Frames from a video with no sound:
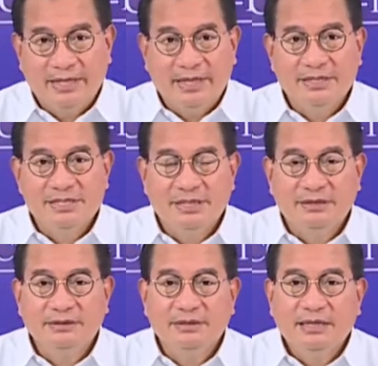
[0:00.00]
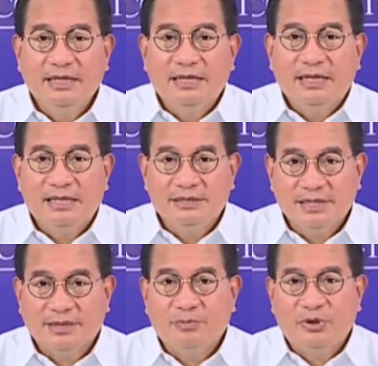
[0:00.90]
In addition, a
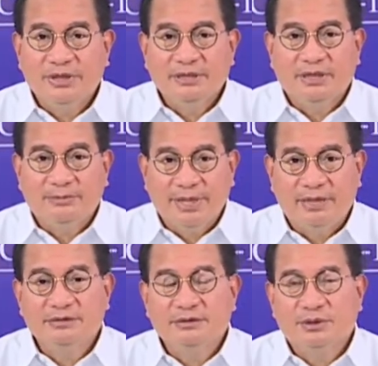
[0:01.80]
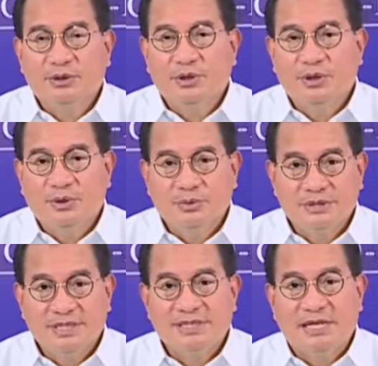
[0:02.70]
checkpoint command
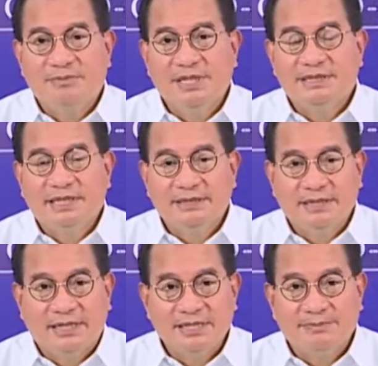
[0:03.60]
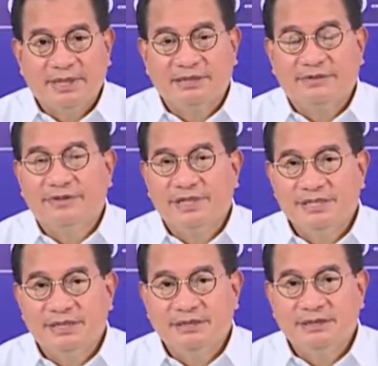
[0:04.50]
was established in the respective
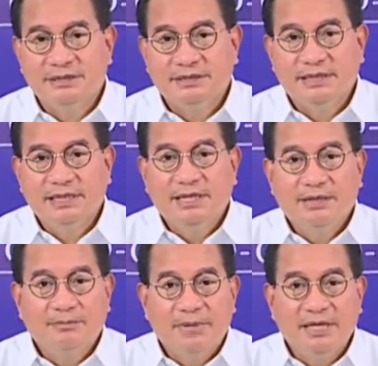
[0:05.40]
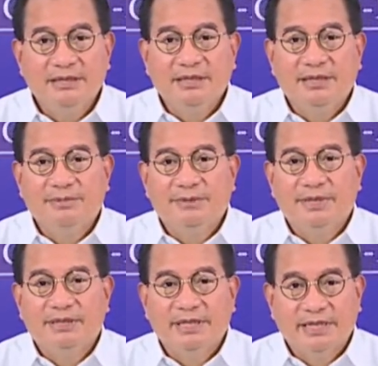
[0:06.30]
regions by the
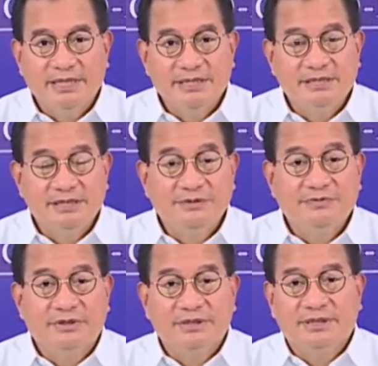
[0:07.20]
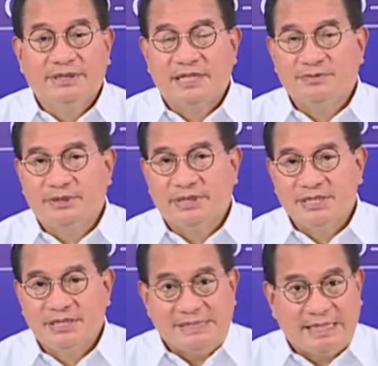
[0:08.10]
implementing agency for the
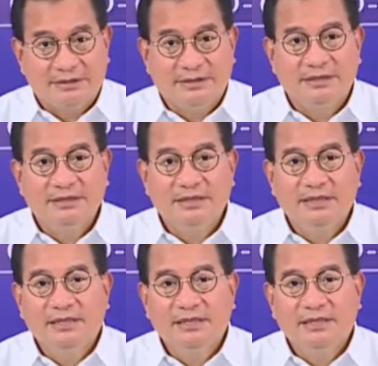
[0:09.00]
transportation sector,